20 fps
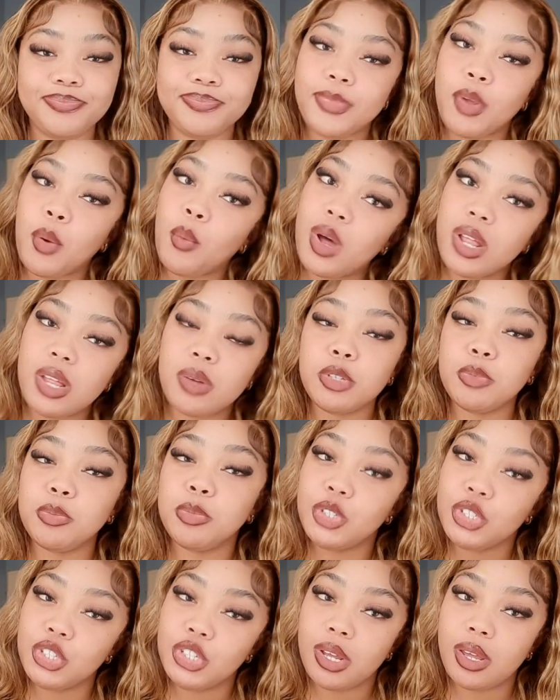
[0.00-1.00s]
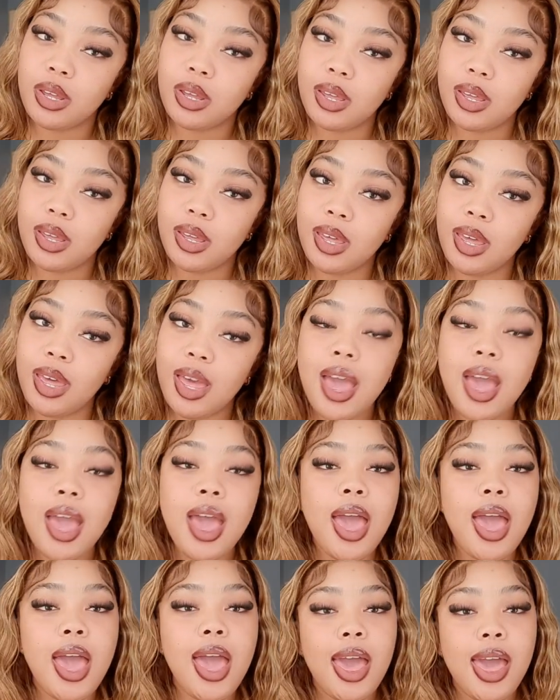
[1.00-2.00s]
while I was pushing,
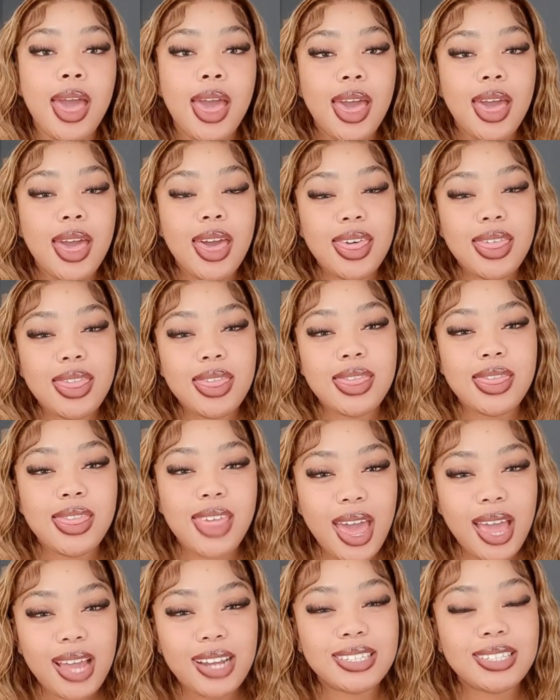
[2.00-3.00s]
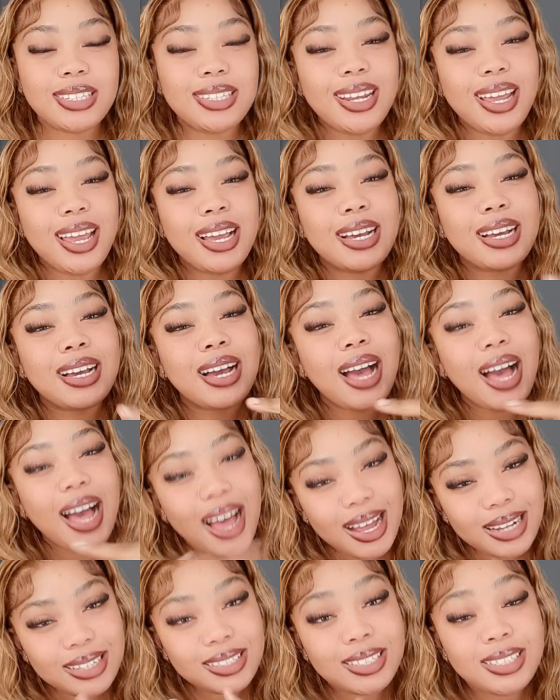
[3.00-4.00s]
and then she
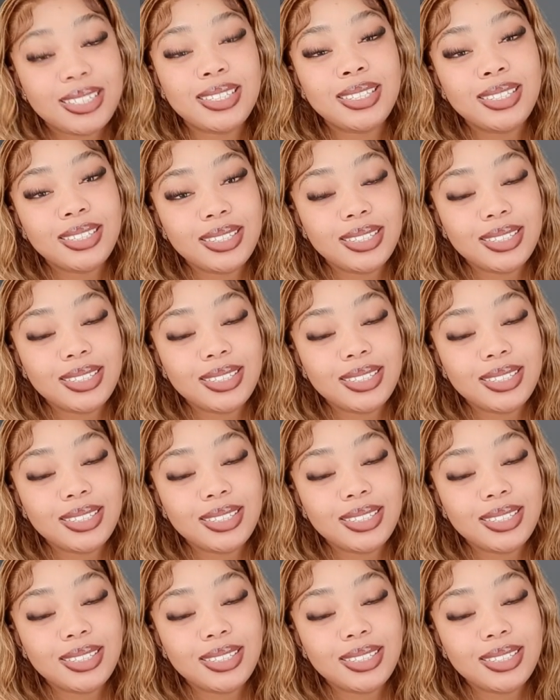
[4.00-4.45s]
cut